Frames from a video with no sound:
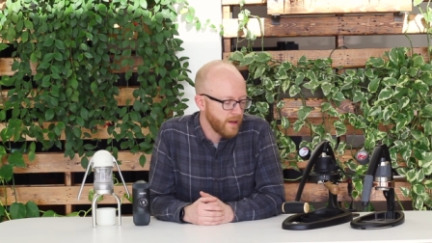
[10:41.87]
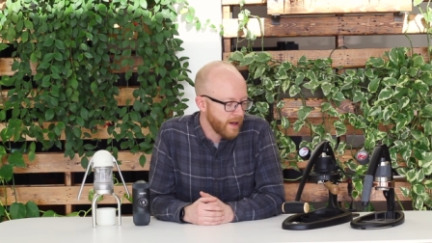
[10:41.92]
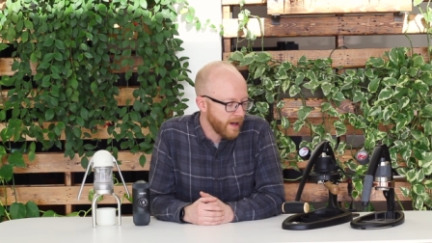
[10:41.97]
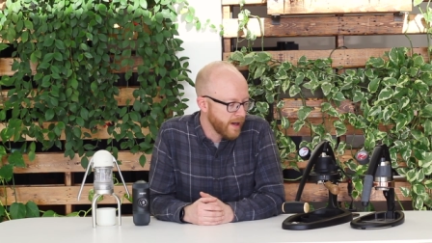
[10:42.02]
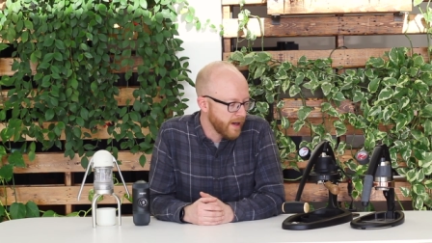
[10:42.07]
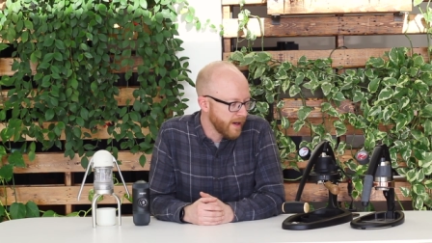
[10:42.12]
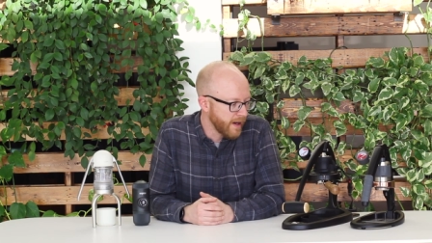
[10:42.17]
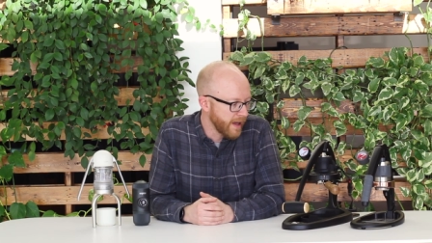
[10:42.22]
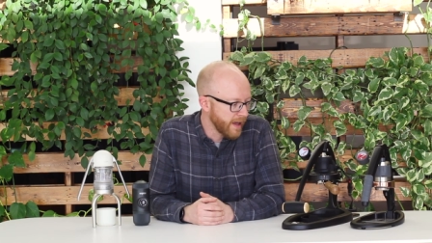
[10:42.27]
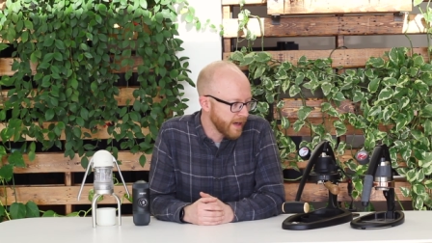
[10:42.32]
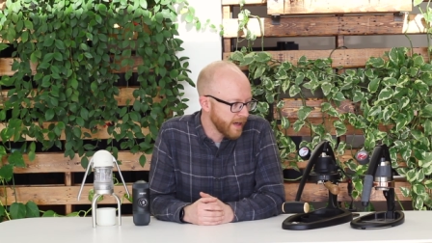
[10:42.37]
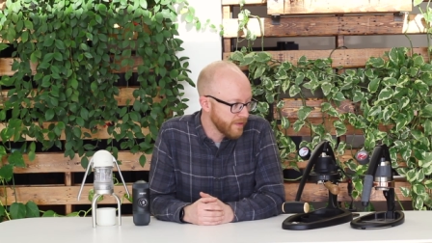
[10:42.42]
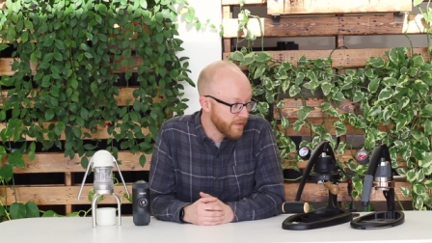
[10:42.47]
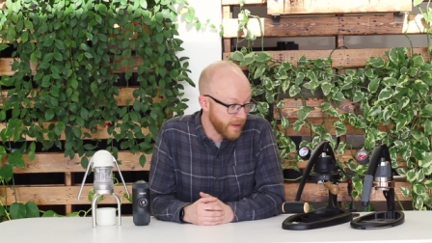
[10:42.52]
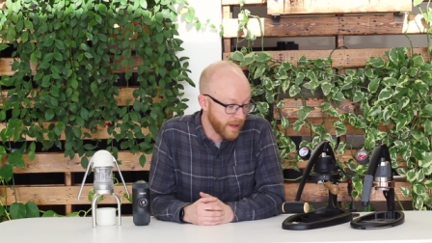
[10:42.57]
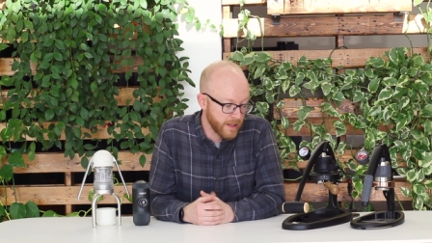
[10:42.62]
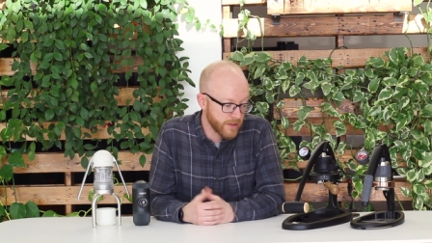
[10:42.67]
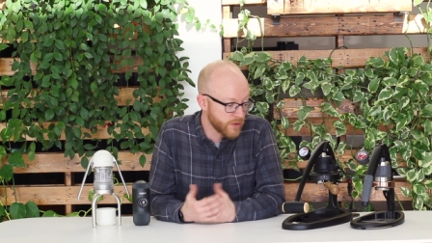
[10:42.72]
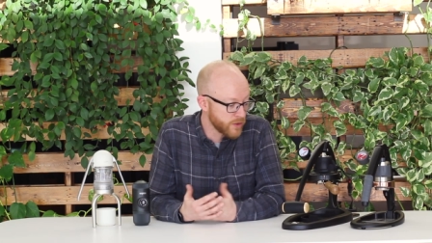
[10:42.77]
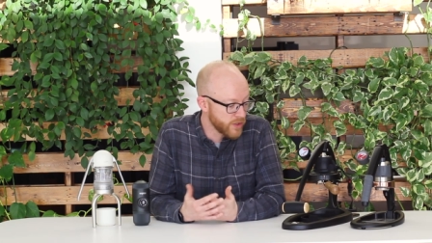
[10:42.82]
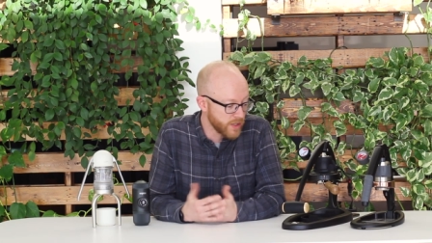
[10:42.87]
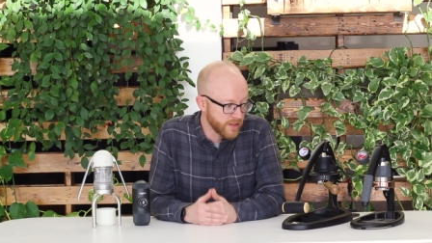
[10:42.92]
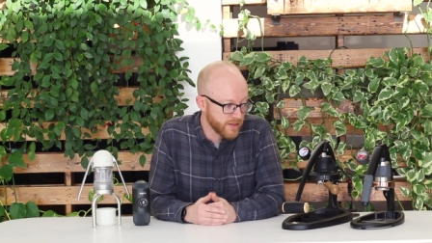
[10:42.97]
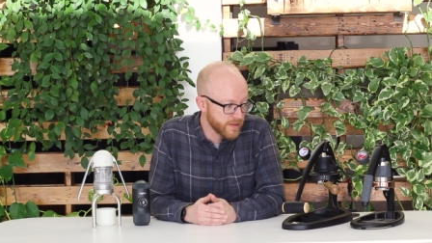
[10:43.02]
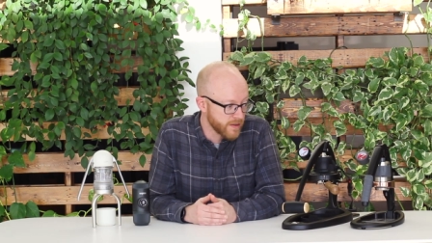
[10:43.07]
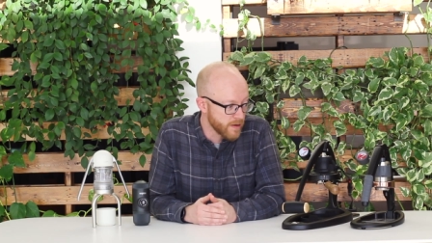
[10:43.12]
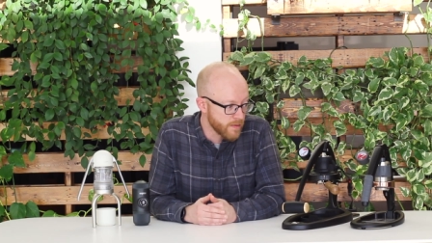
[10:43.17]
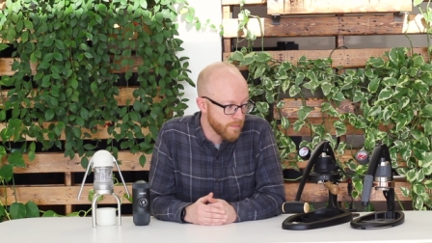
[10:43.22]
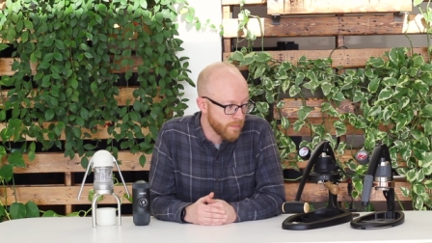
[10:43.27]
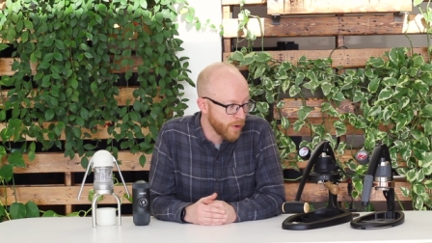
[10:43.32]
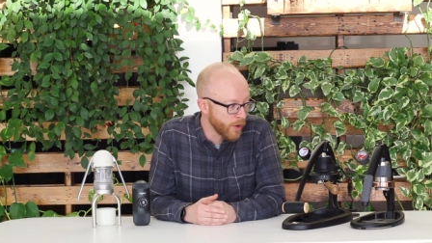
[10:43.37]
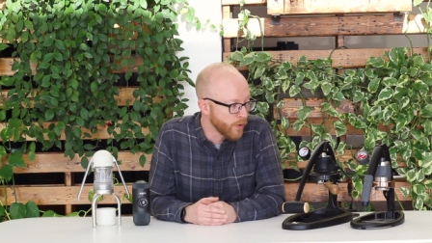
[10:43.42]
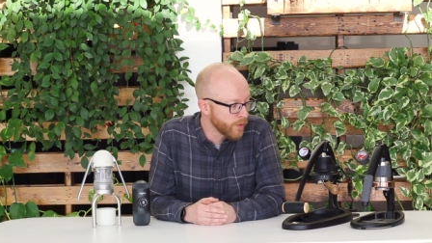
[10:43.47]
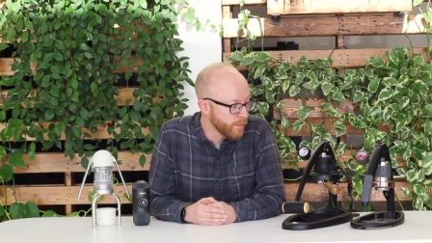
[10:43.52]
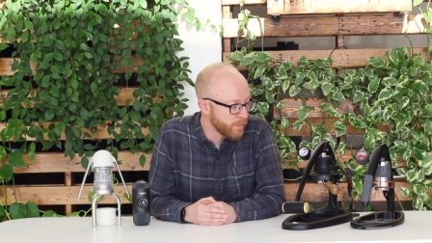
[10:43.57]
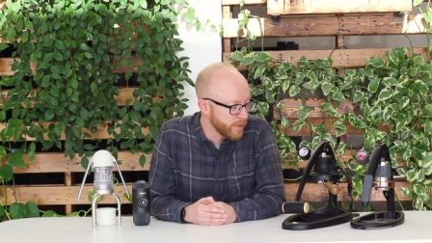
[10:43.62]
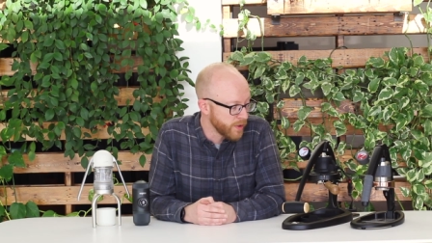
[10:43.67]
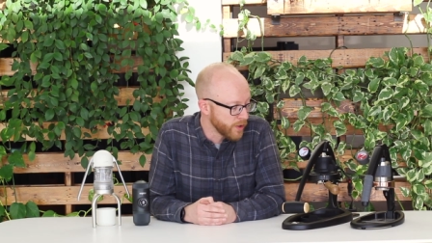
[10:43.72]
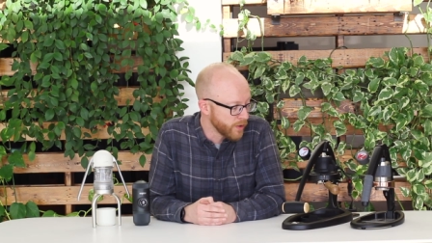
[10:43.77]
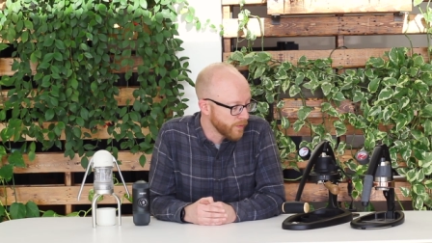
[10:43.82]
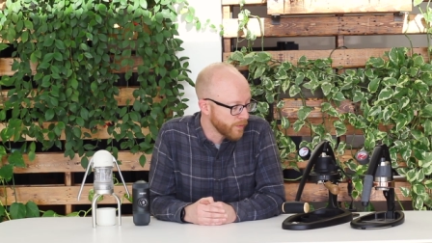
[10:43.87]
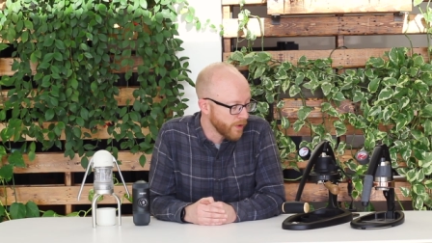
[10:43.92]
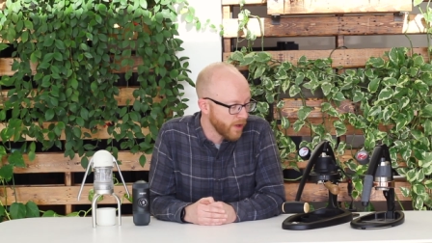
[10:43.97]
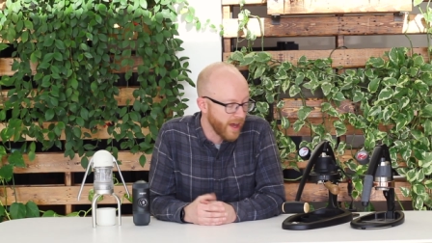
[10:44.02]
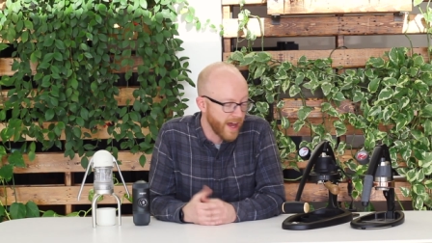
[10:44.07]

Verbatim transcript: uh, and I think it's just they're both beautiful.